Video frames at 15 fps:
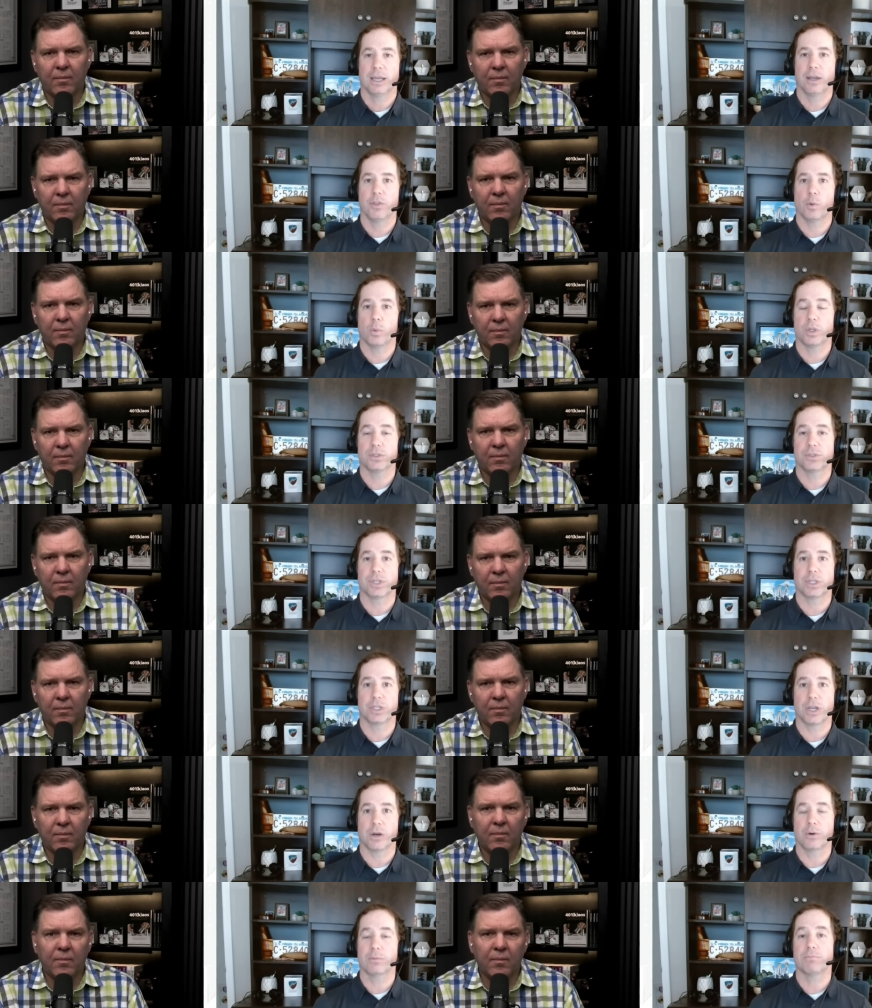Speaker 1: And the ones that
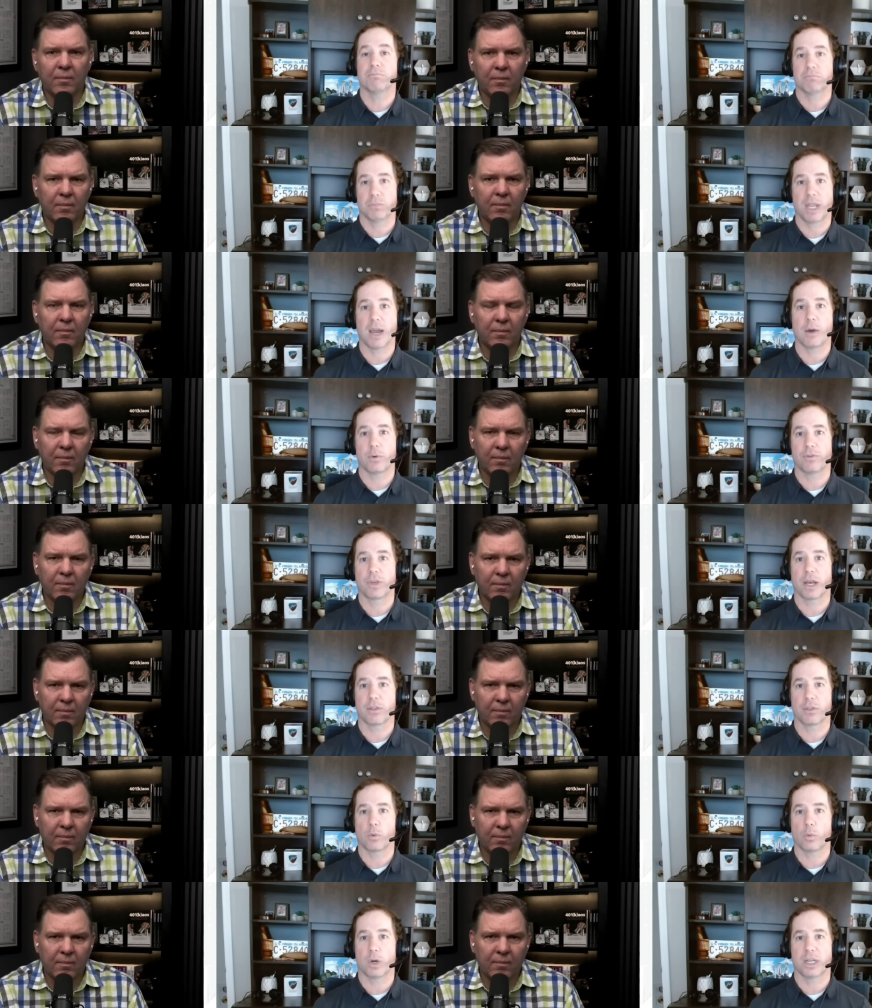don't, now we've
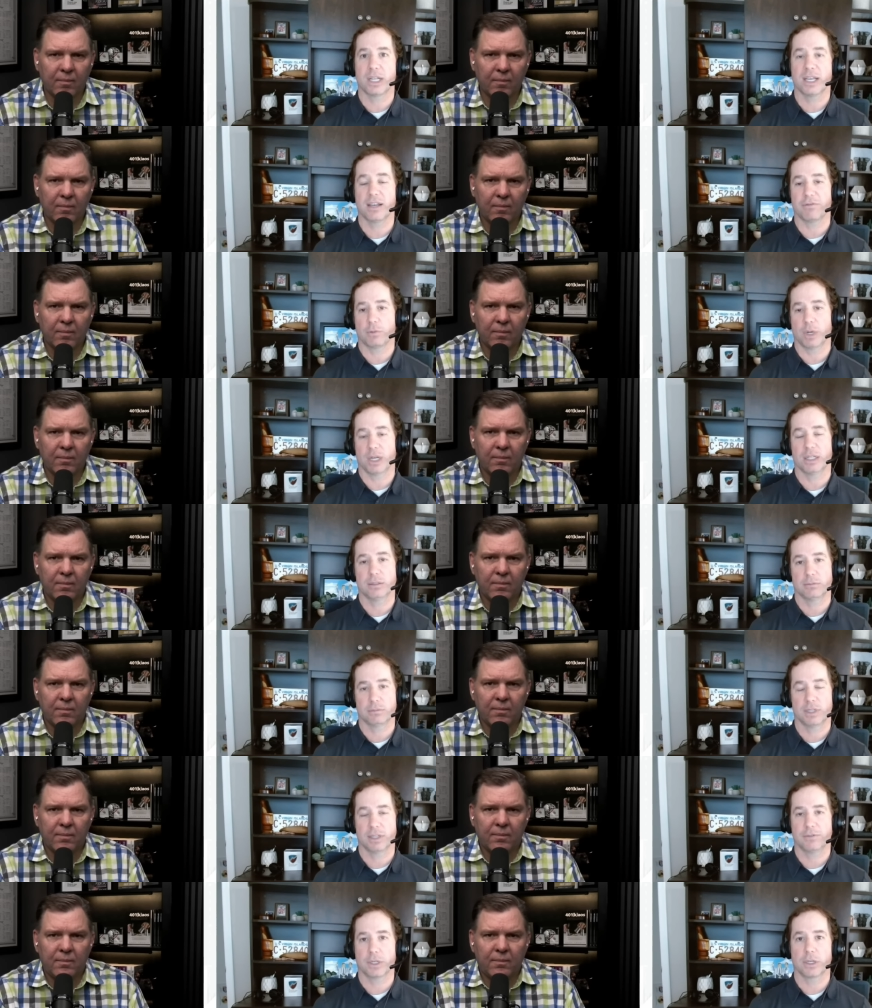got the what if. Well,
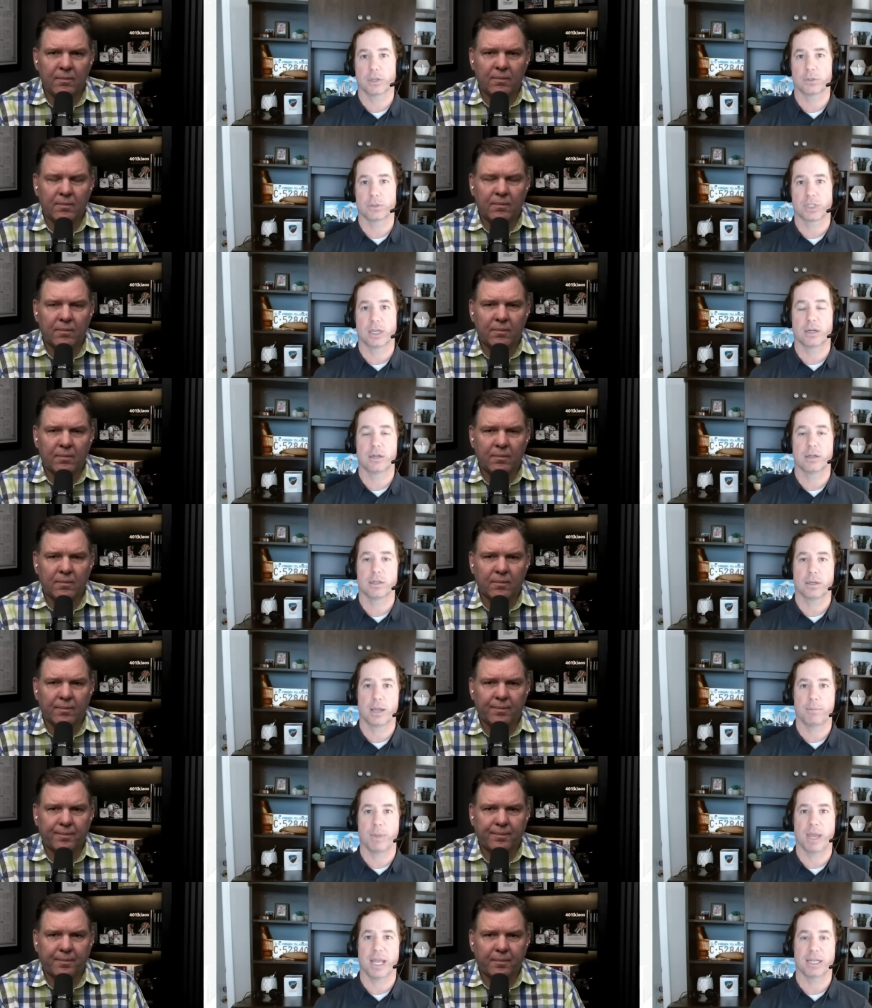if it goes here,
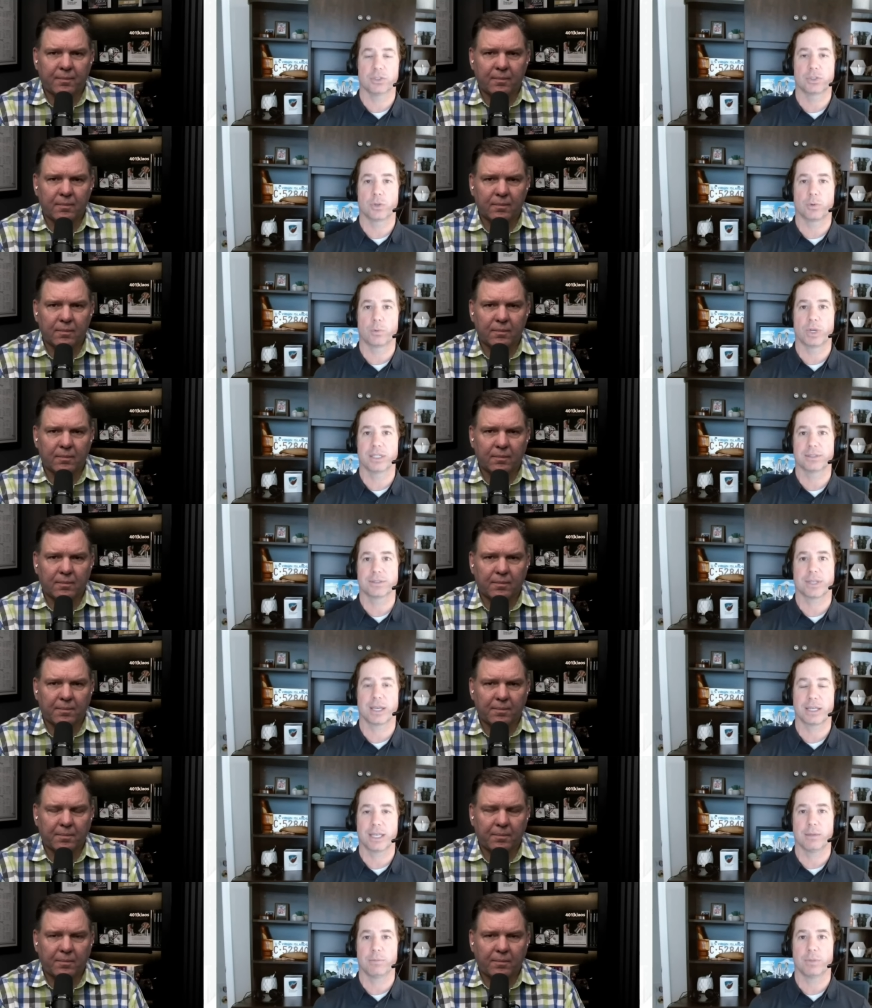I manage the risk,
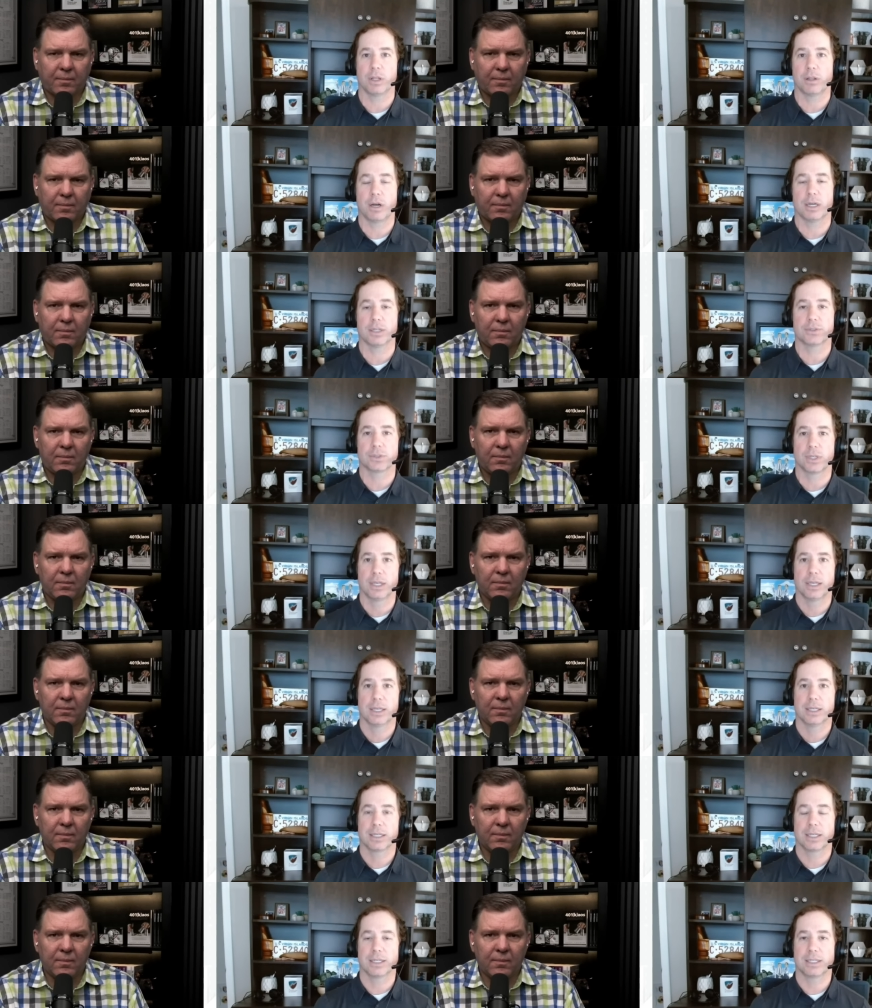I keep the loss
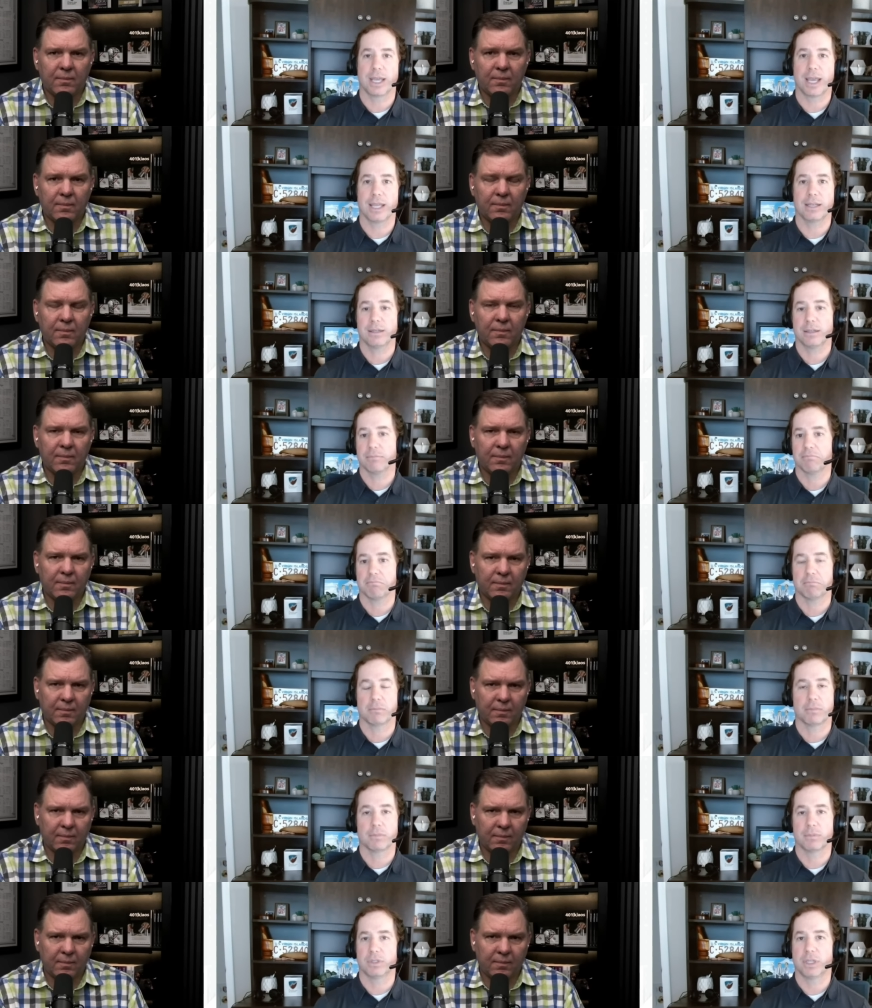contained,
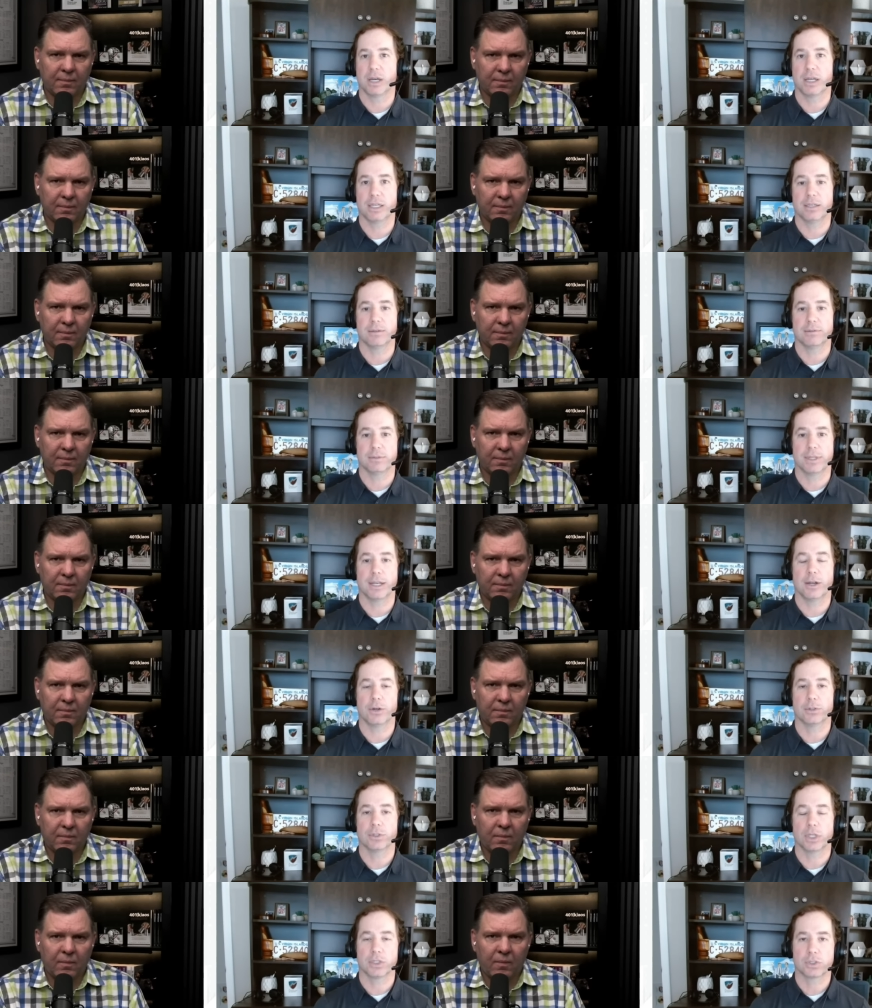done, you
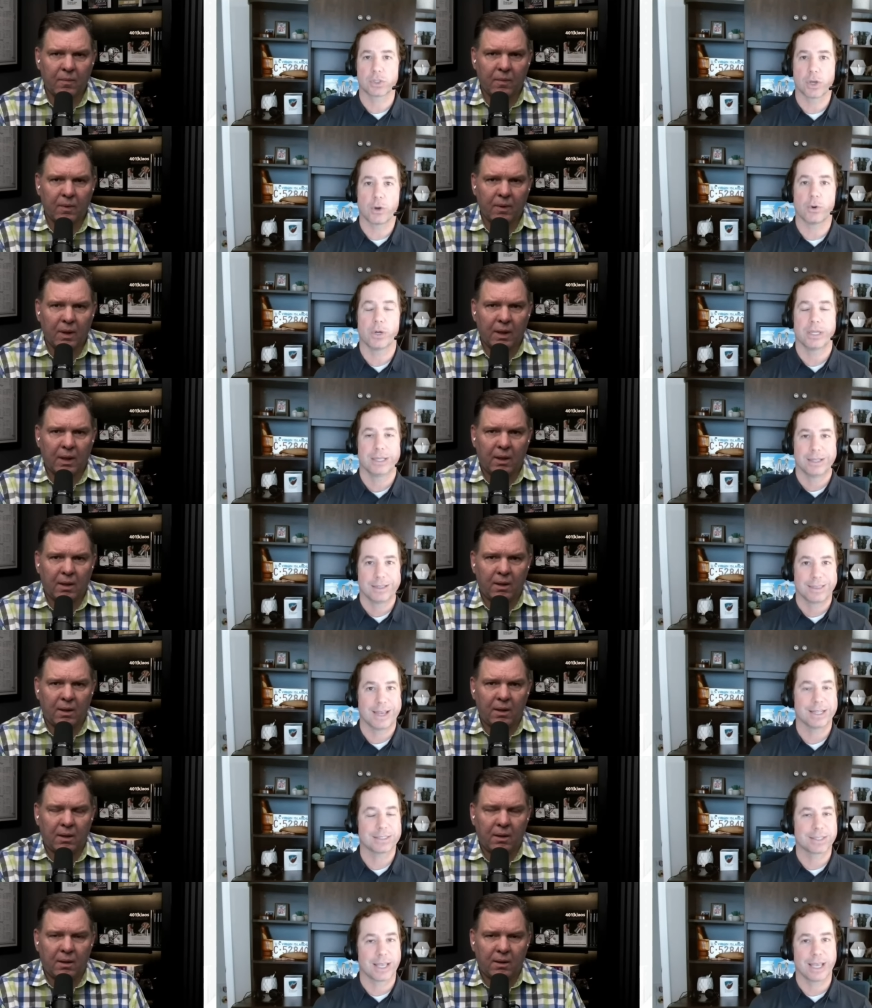know. And so
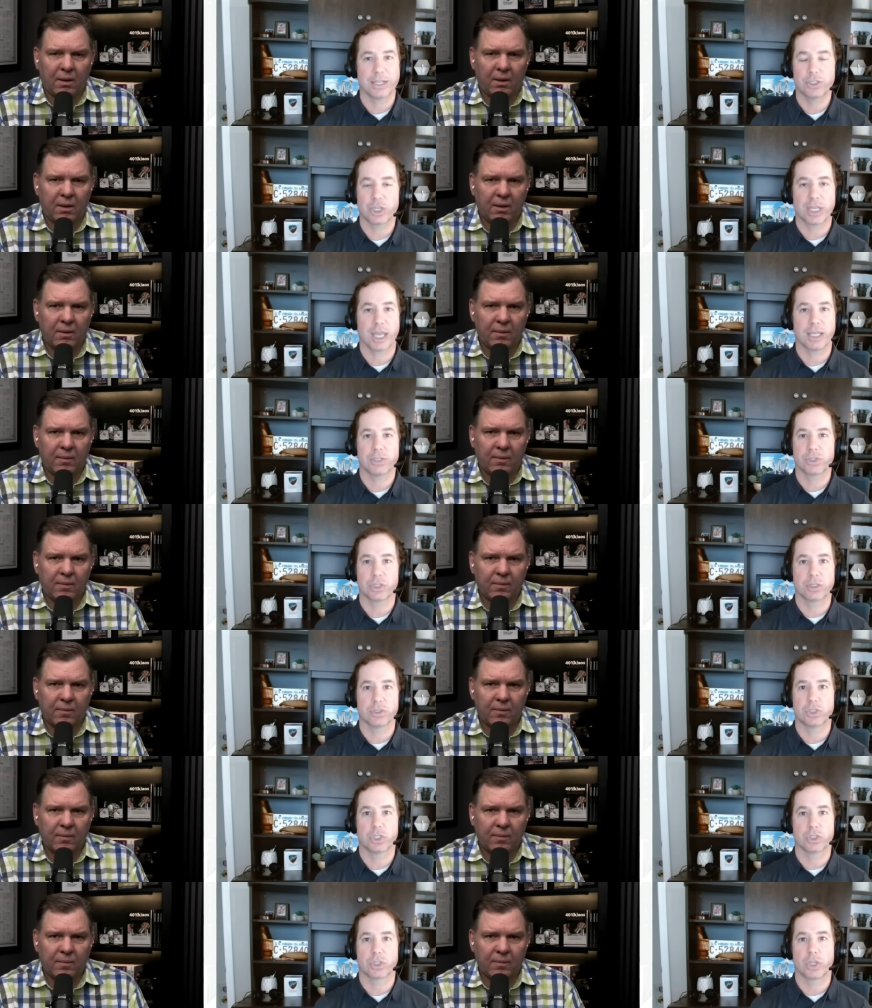that's education
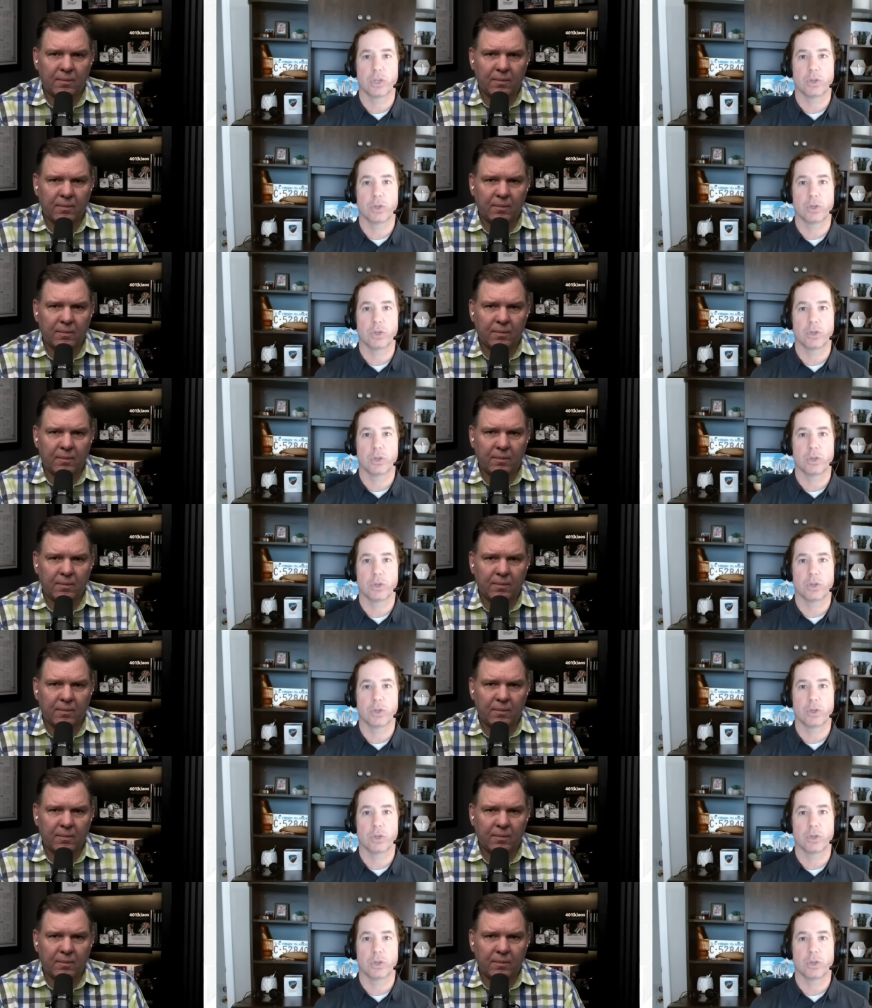is just